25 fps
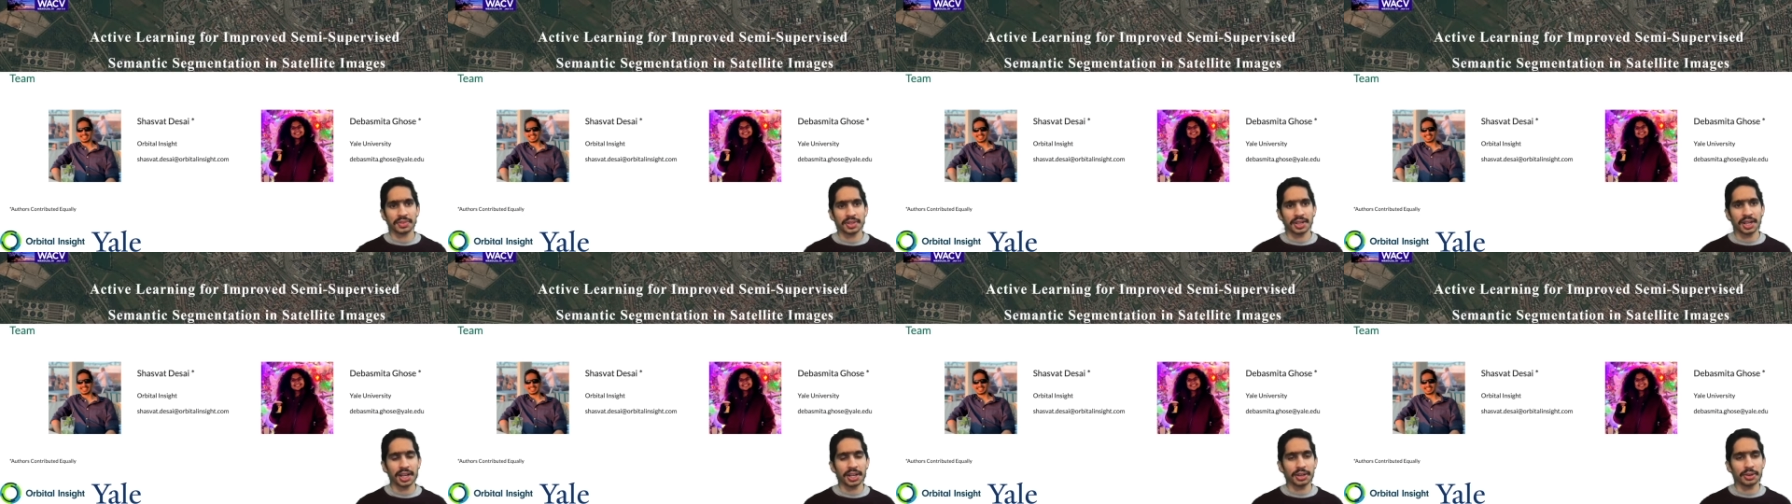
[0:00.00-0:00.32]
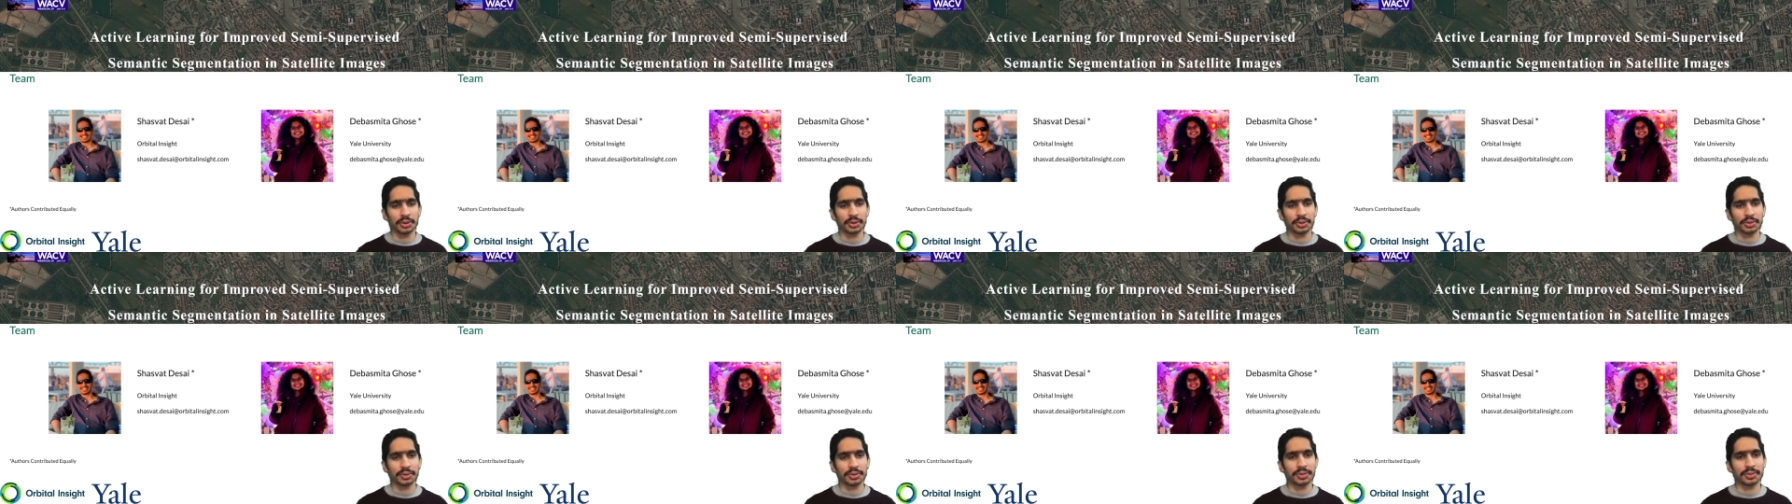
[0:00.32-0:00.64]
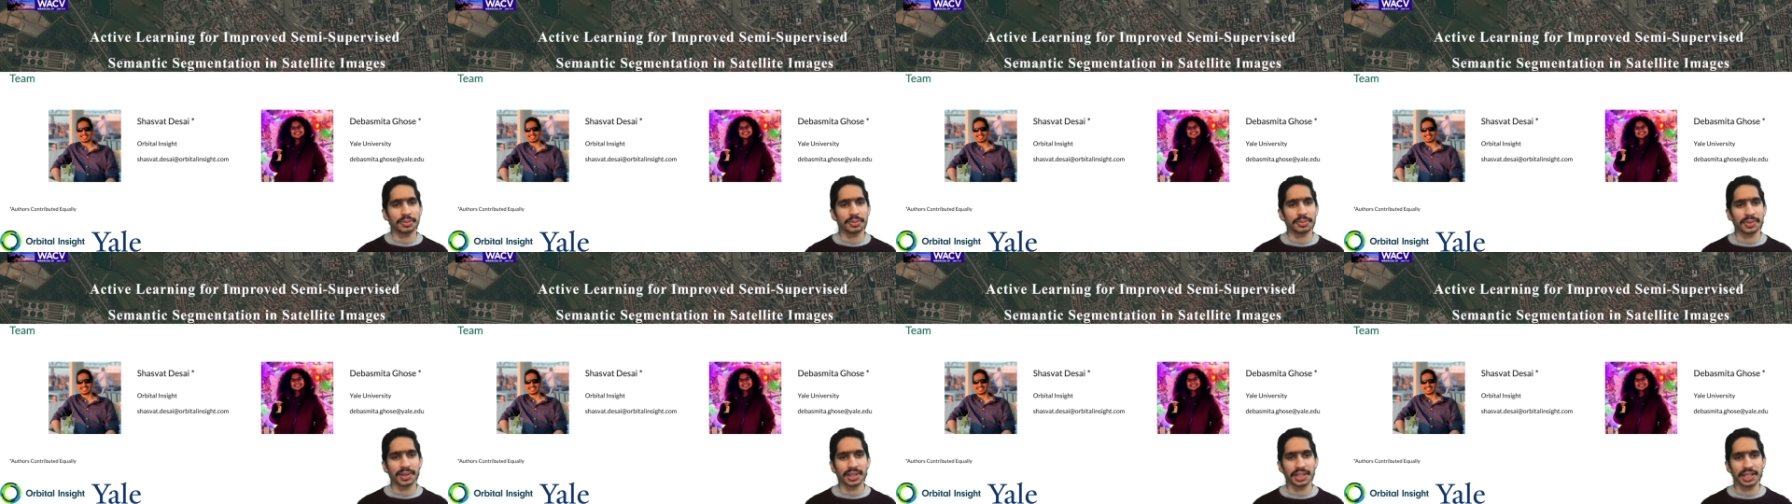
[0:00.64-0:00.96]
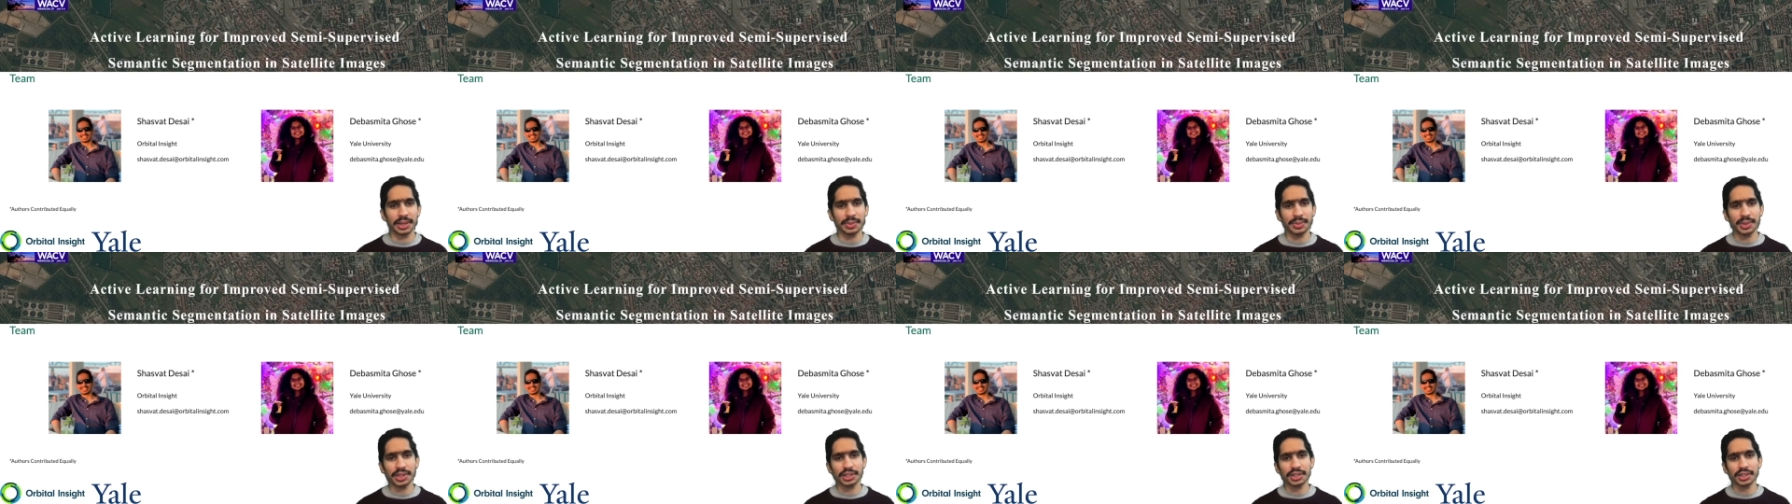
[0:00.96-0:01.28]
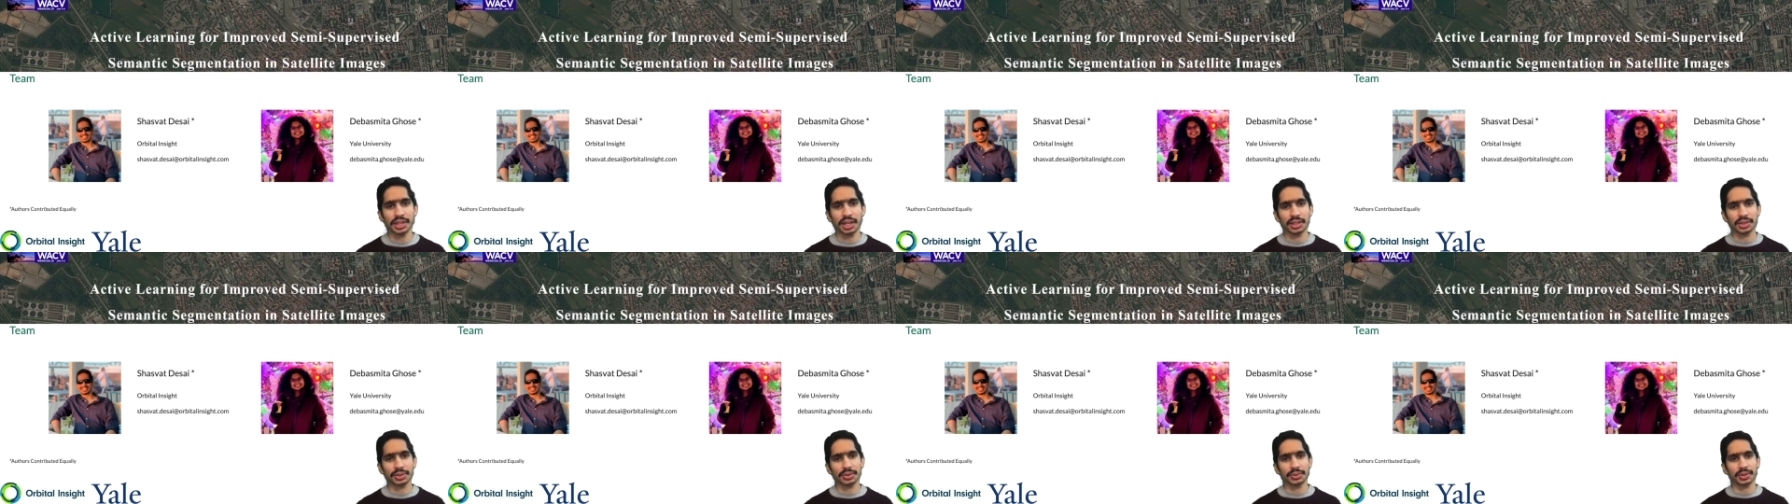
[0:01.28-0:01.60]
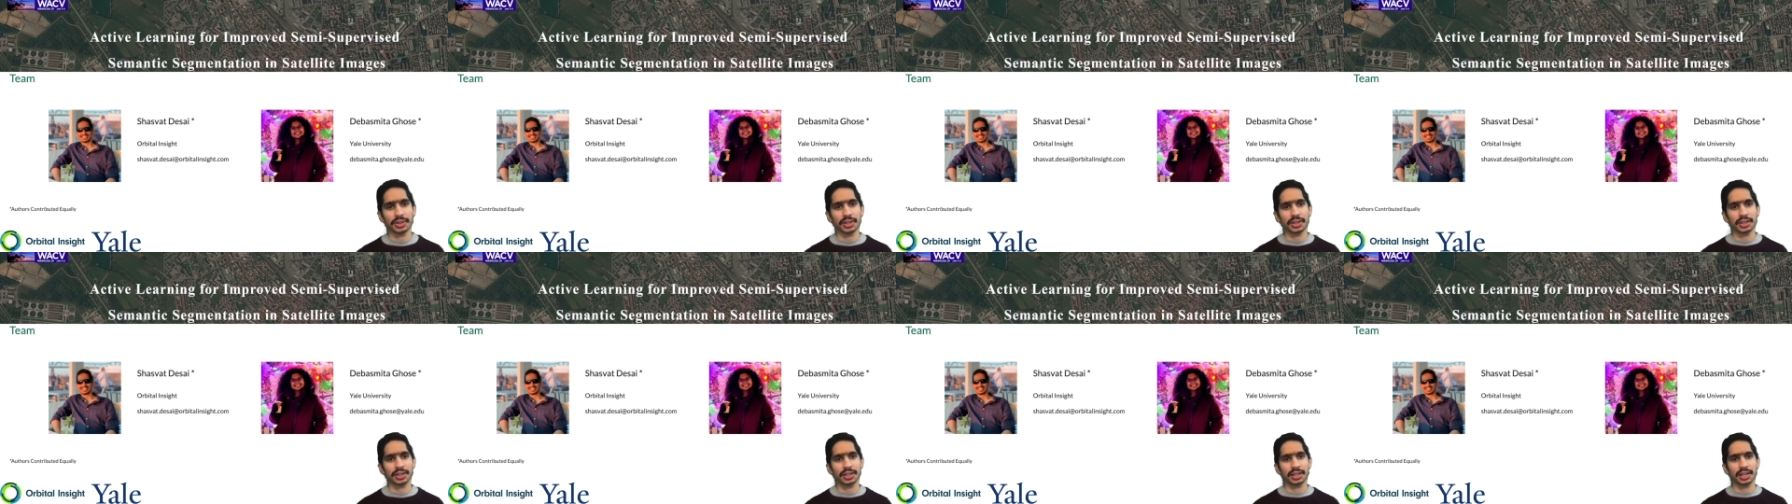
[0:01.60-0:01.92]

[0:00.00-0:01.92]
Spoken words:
Hello, my name is Shasvat